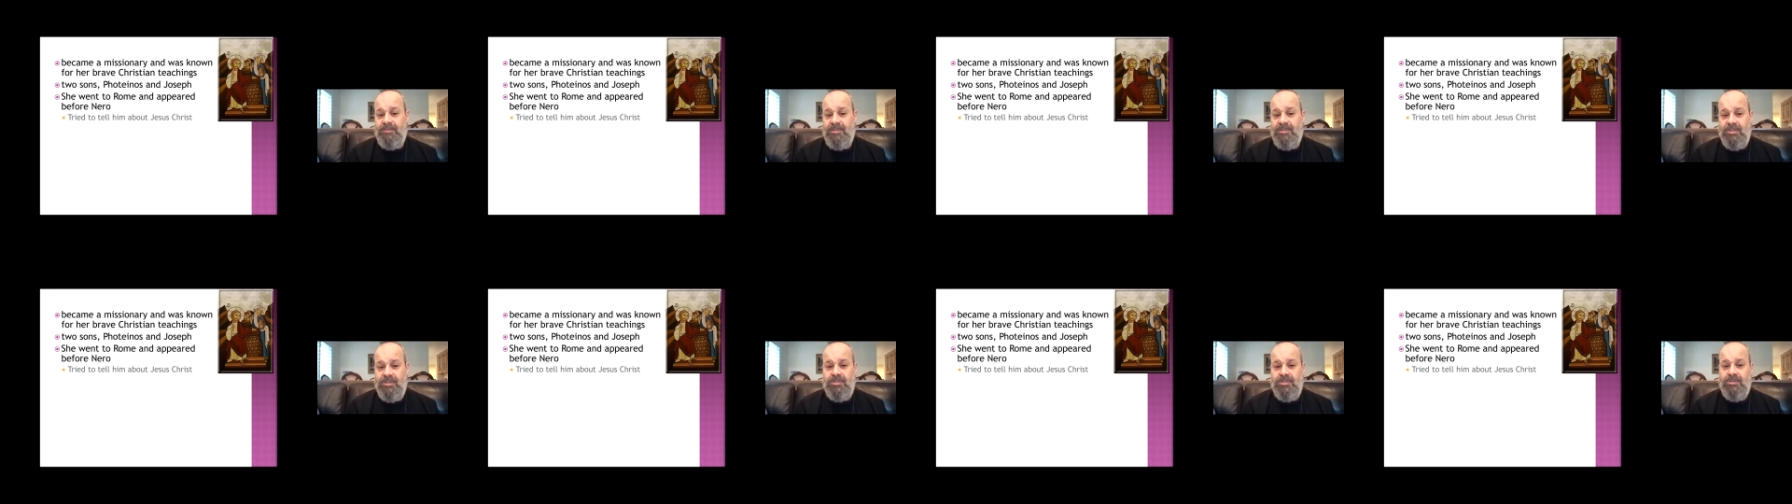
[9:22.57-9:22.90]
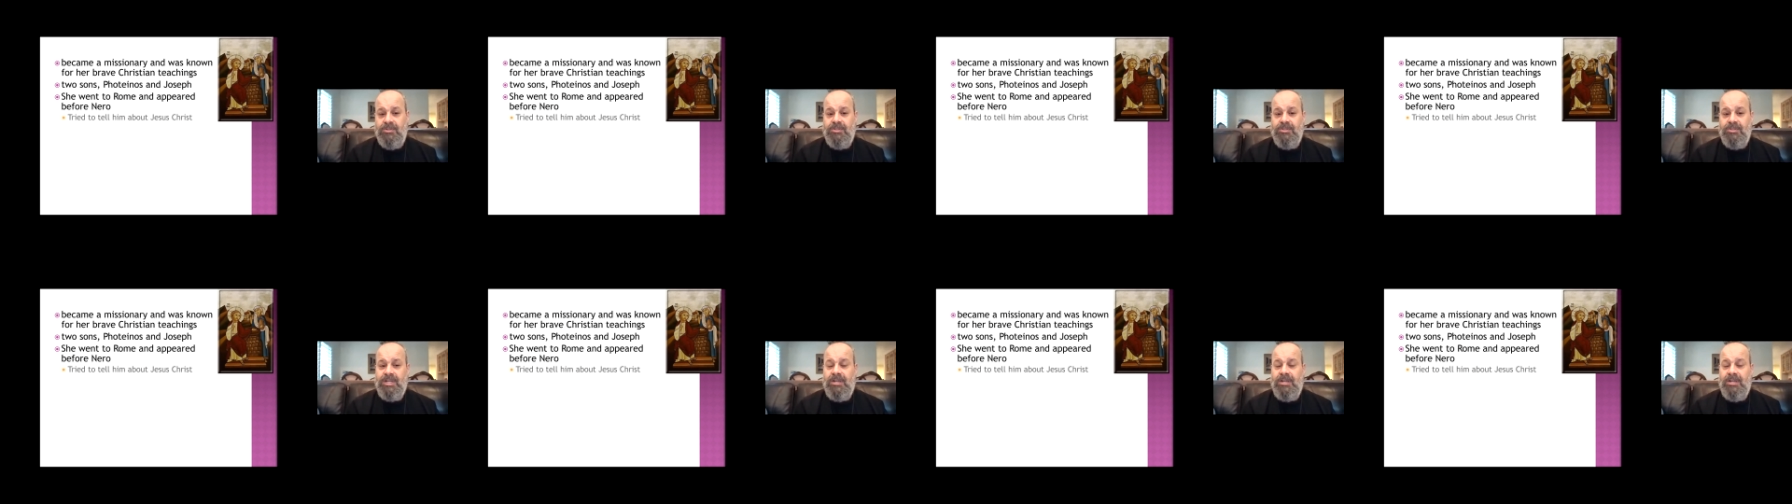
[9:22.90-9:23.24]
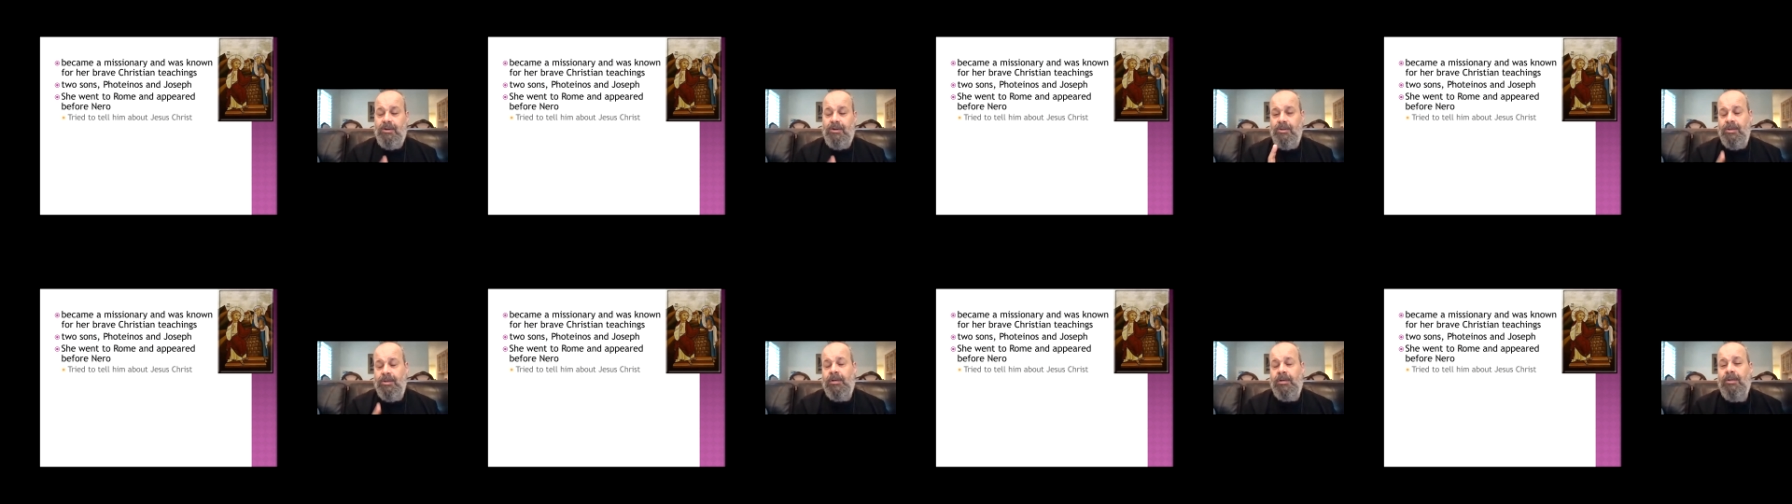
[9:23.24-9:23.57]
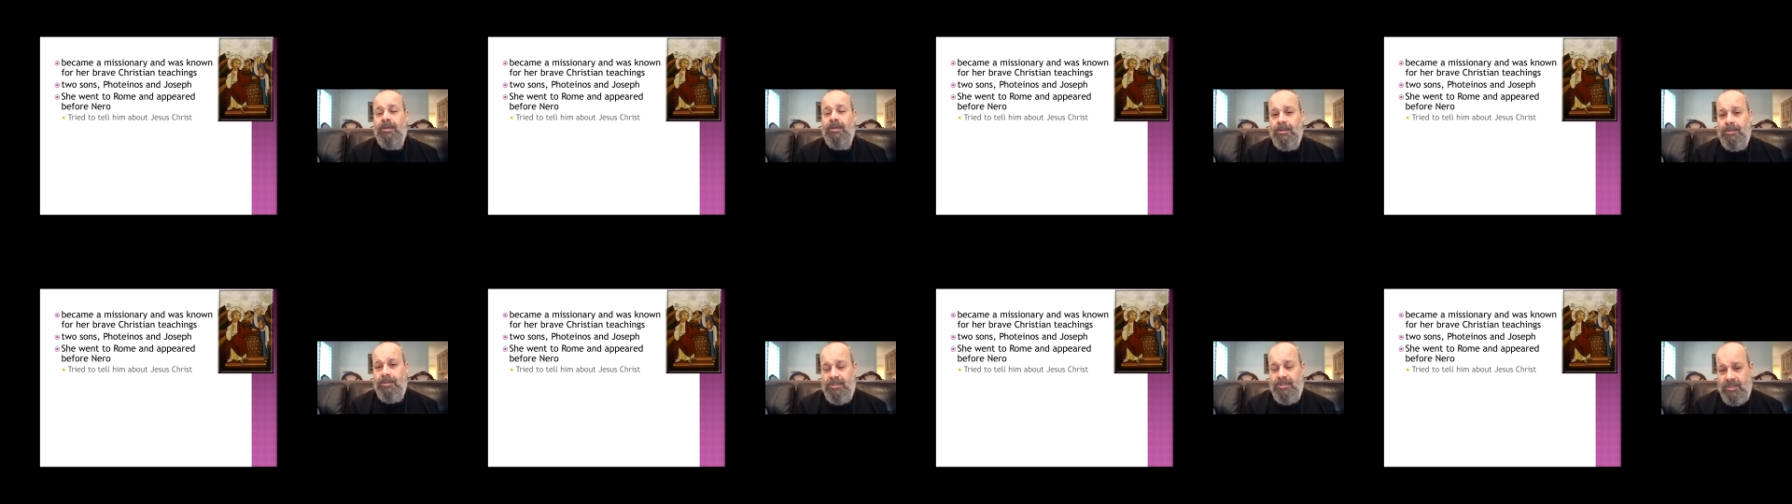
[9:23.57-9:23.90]
sisters and her
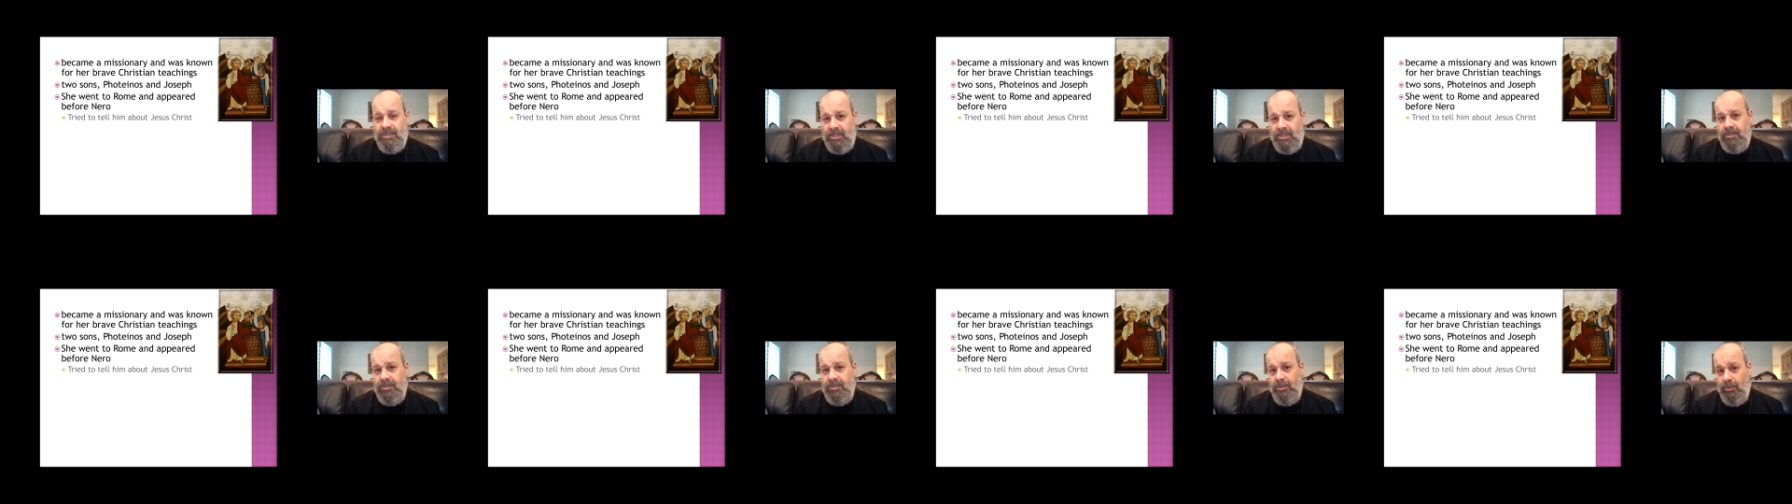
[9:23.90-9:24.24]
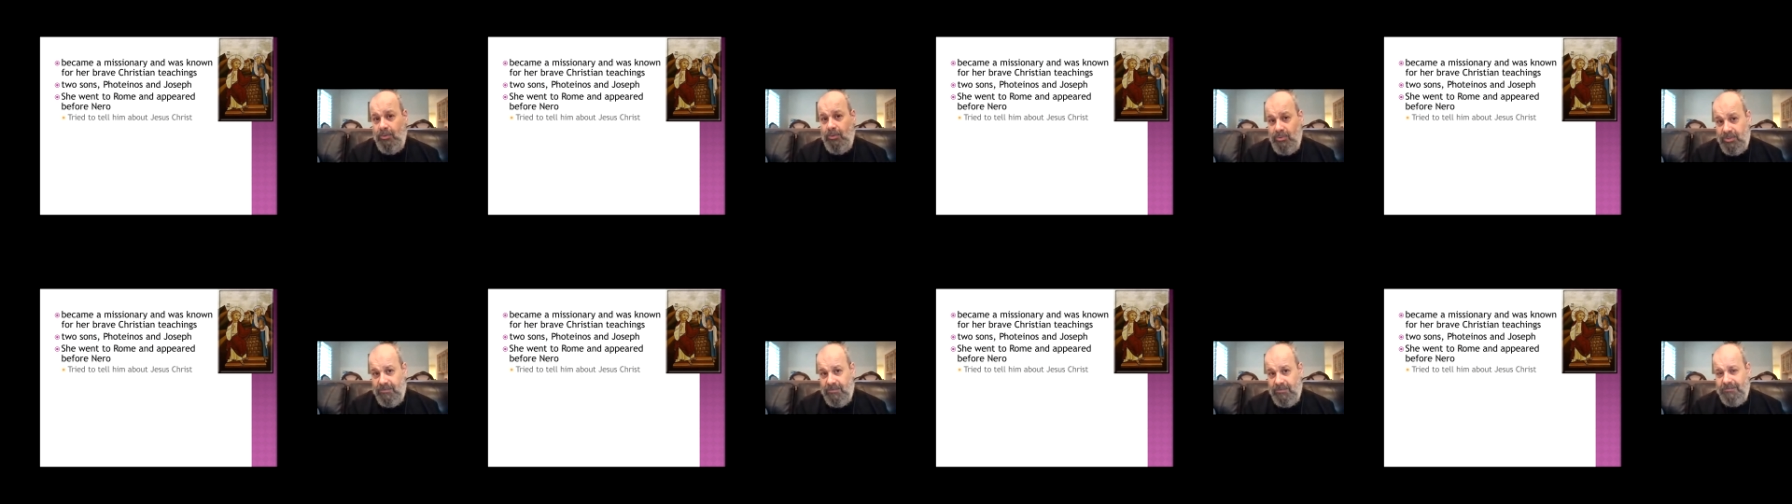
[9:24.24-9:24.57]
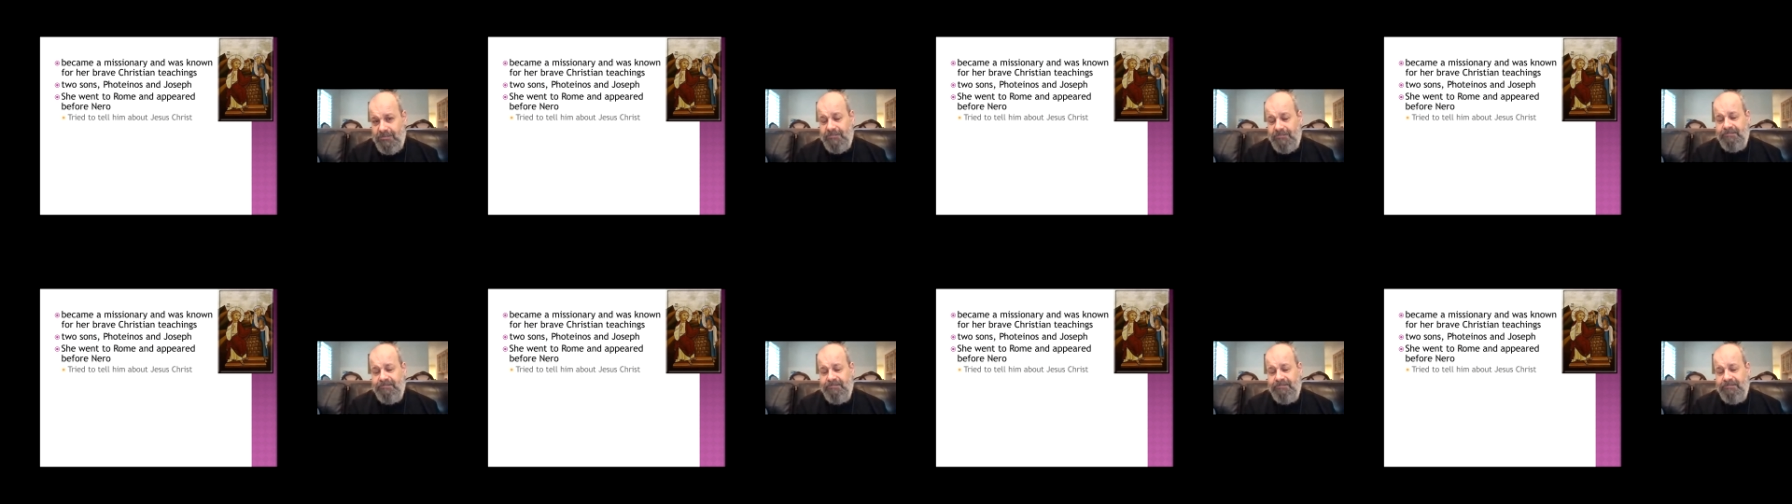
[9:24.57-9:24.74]
younger son Joseph.